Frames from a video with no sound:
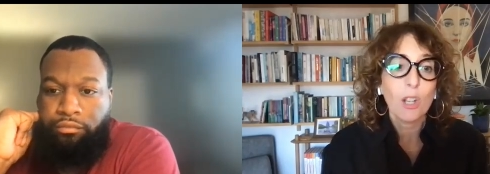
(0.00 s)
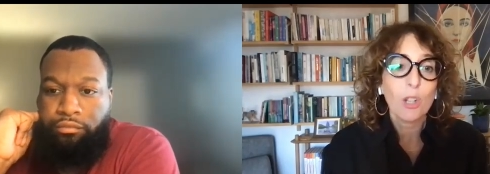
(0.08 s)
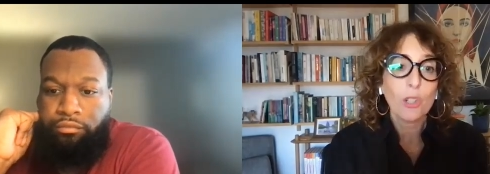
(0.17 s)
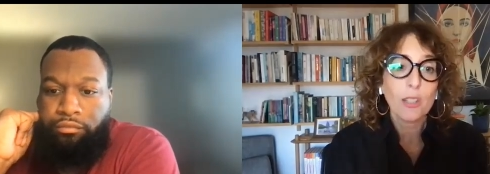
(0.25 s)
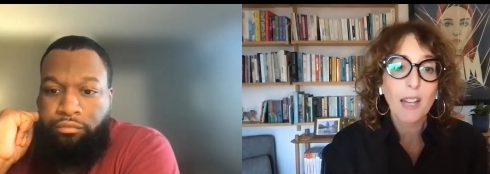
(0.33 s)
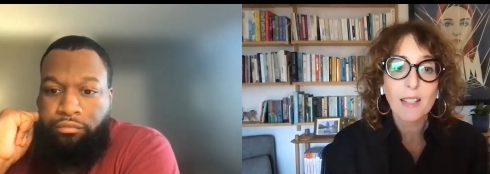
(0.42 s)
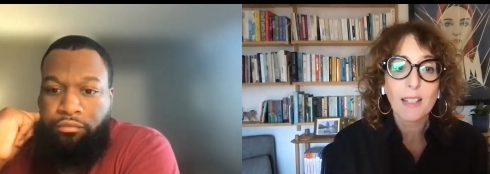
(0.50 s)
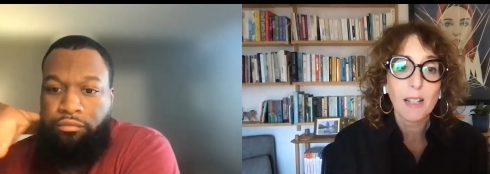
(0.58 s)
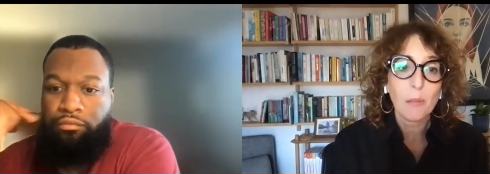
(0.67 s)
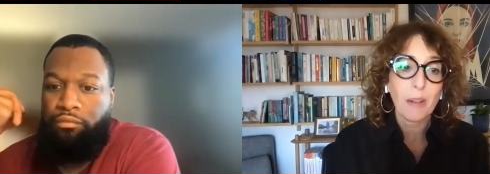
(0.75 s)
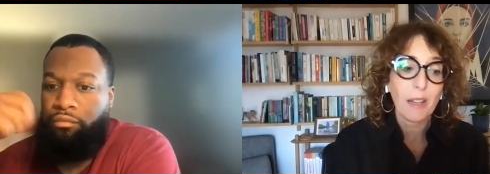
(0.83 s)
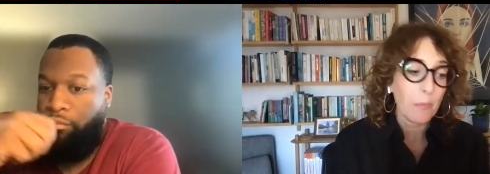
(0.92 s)
Speaker 1: could you tell us a
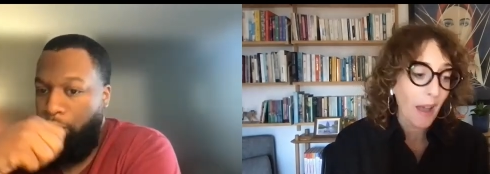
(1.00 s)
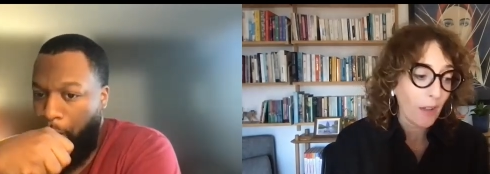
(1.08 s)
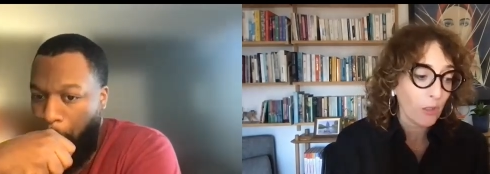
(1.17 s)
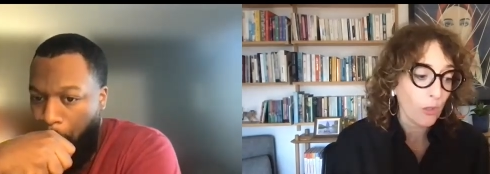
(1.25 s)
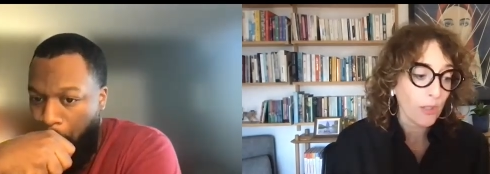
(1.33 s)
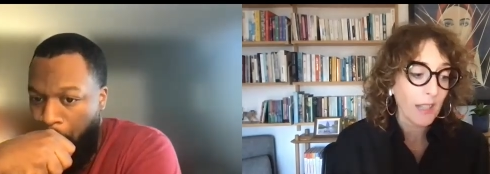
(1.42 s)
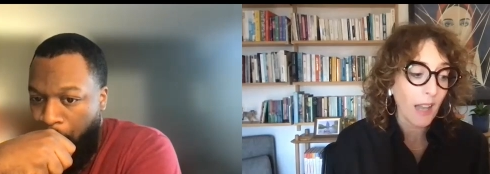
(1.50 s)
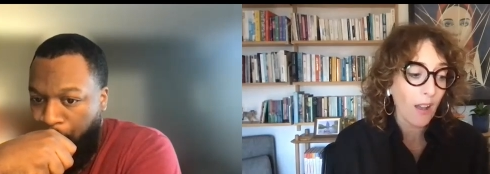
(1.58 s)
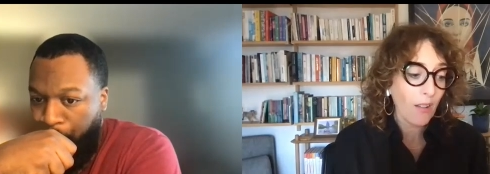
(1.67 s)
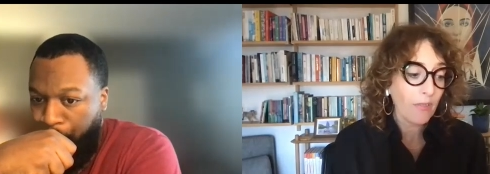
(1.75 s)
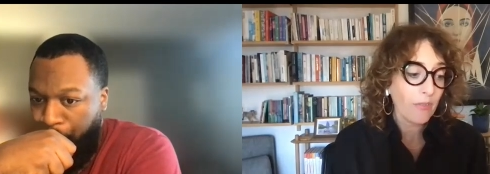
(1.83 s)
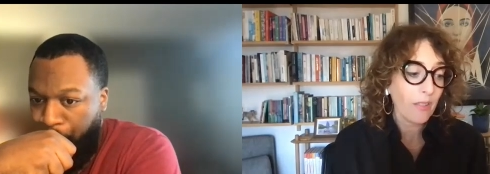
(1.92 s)
little bit about mm-hmm.
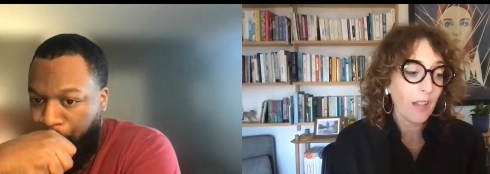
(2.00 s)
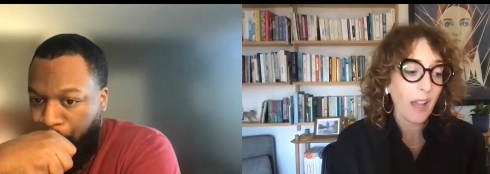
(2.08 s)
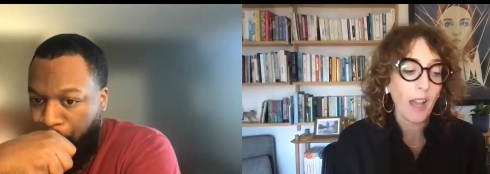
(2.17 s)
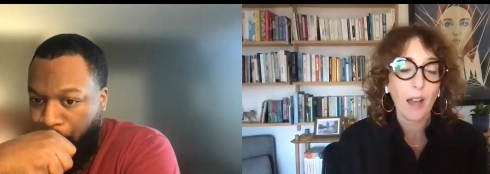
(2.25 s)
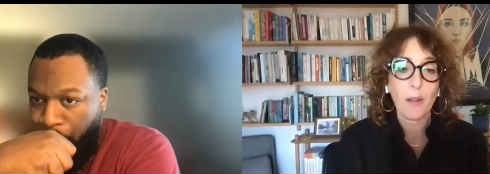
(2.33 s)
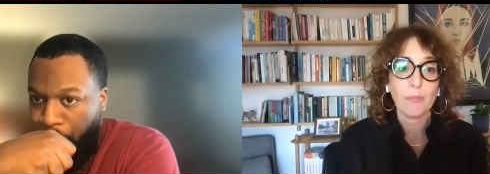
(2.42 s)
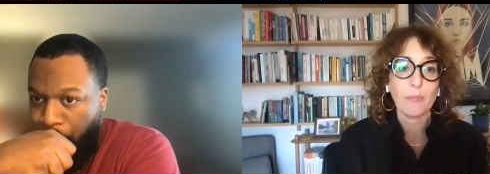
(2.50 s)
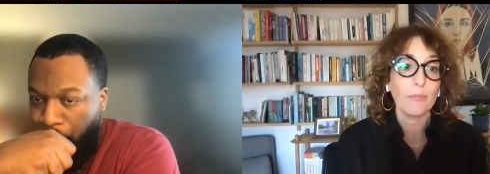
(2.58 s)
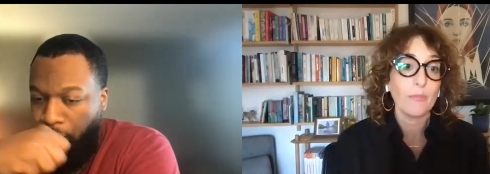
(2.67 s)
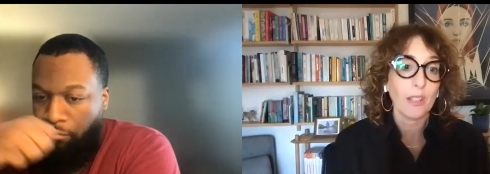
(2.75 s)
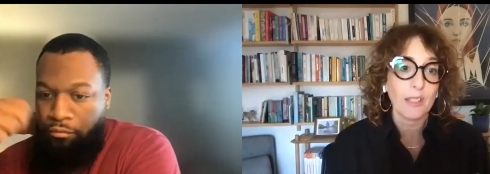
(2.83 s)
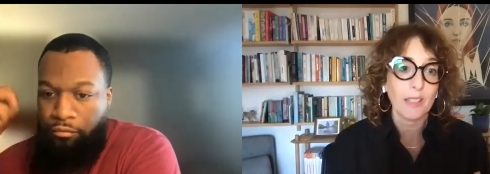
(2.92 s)
yourself,
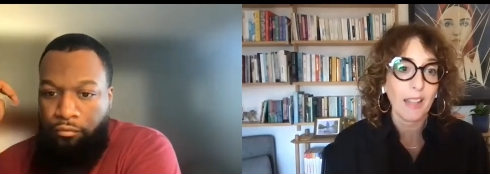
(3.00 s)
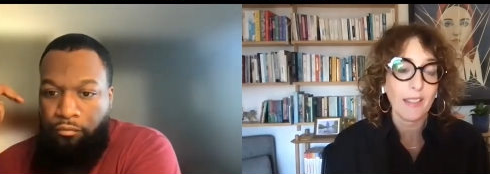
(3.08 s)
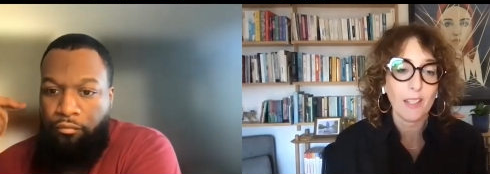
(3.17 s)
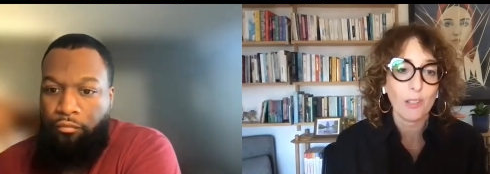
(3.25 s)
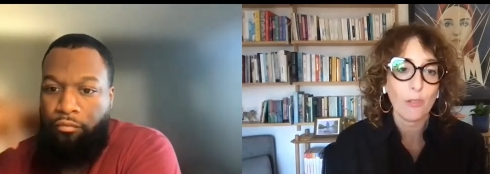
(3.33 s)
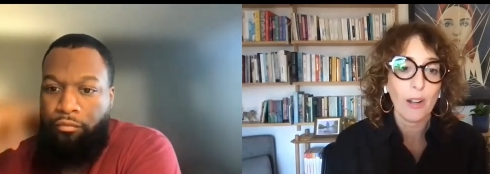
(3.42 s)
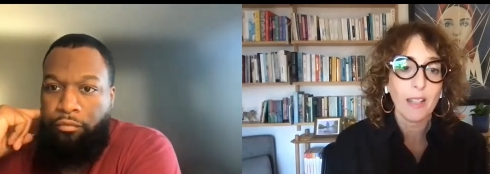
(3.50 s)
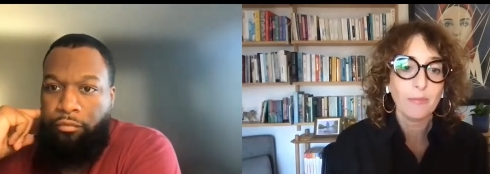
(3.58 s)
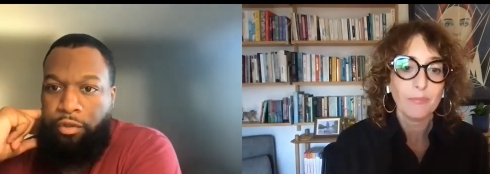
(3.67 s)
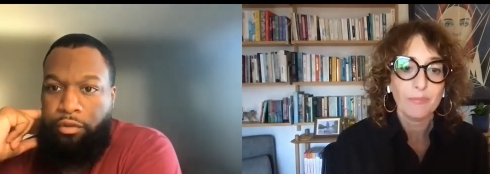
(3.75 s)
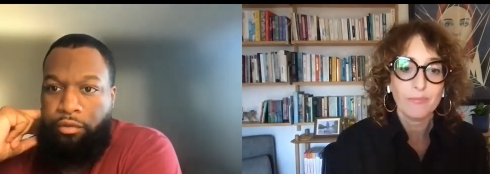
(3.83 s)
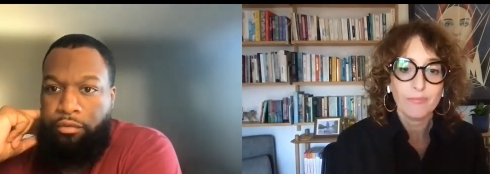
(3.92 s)
um, just to get things
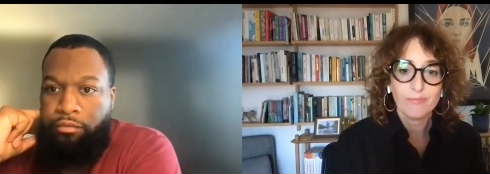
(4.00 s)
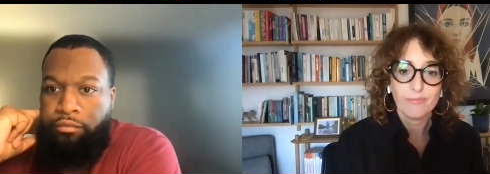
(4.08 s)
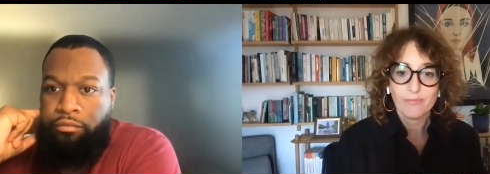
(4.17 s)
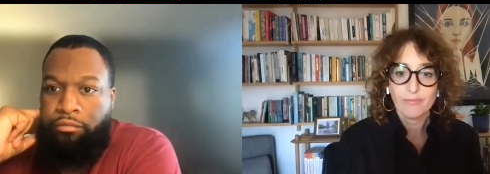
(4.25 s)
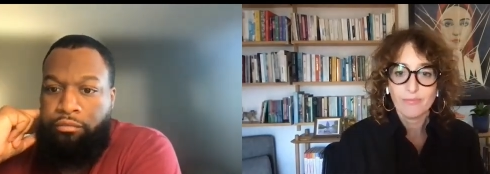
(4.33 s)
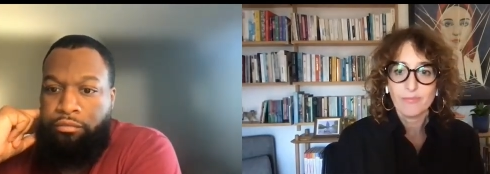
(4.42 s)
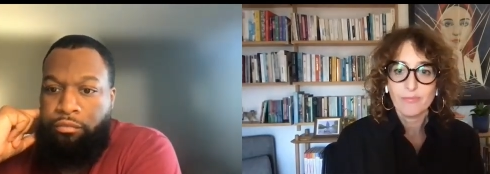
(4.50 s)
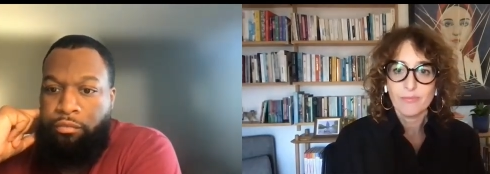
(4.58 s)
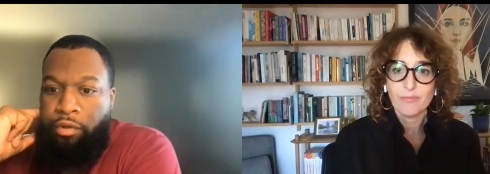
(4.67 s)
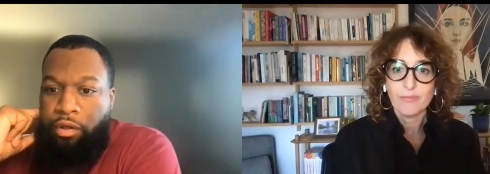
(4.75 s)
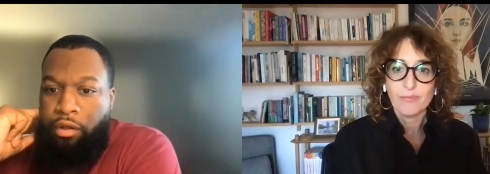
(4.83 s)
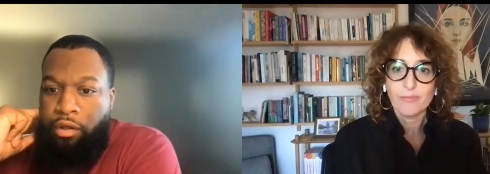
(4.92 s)
rolling?
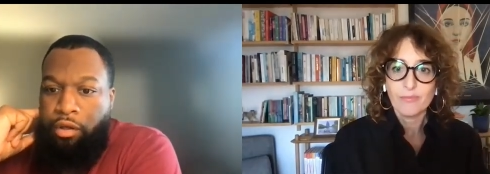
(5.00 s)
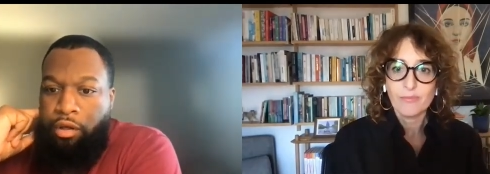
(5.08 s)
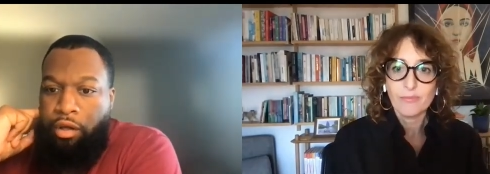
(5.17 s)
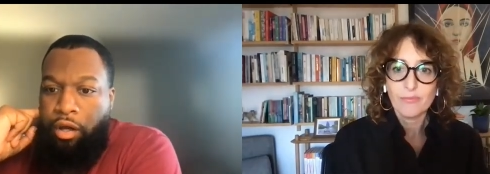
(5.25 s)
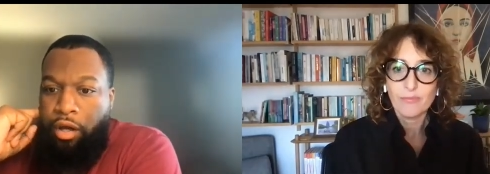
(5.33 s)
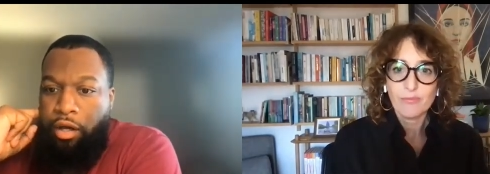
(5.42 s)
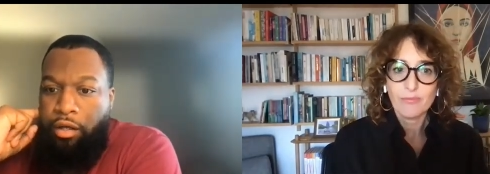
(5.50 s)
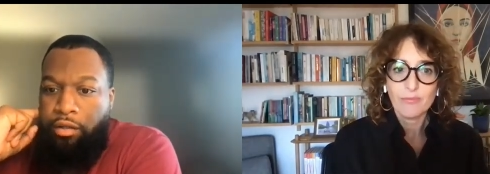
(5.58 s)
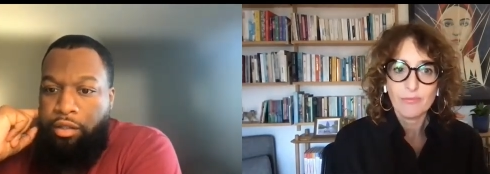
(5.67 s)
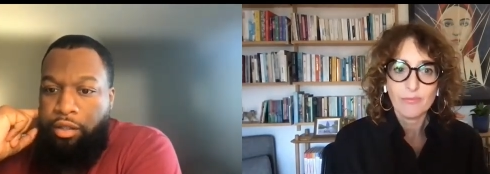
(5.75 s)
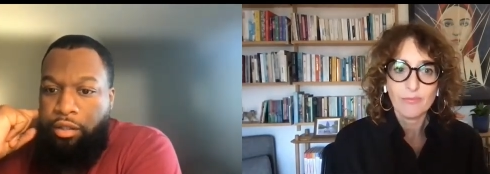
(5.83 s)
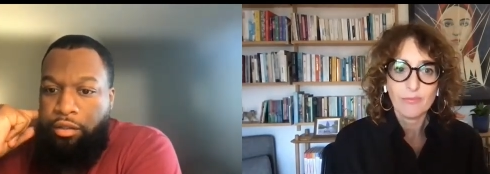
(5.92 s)
Speaker 2: Uh,
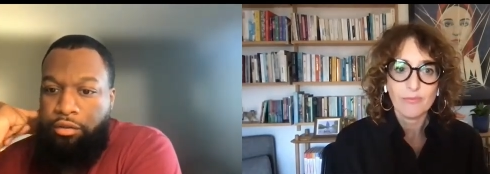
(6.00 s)
yeah.